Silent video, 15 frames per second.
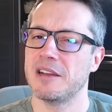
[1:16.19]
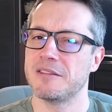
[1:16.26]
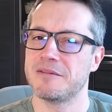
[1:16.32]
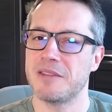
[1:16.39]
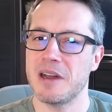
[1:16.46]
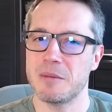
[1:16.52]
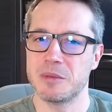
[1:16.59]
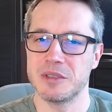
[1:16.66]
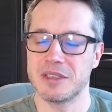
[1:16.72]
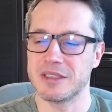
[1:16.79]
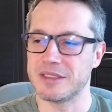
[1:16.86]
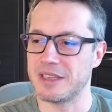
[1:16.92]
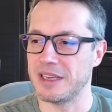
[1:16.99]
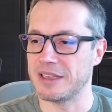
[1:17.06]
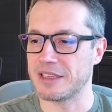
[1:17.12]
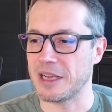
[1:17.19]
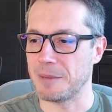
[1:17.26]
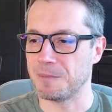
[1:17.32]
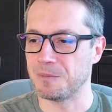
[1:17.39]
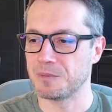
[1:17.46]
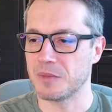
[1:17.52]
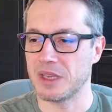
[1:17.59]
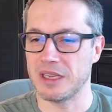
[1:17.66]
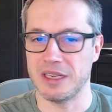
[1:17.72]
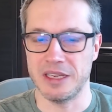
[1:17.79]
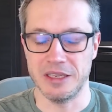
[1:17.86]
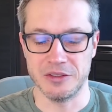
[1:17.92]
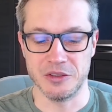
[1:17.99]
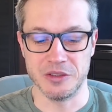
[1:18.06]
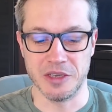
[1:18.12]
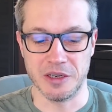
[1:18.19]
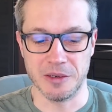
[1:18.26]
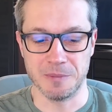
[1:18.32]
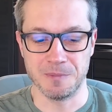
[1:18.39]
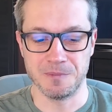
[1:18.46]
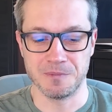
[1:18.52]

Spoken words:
Fabric Data Engineer,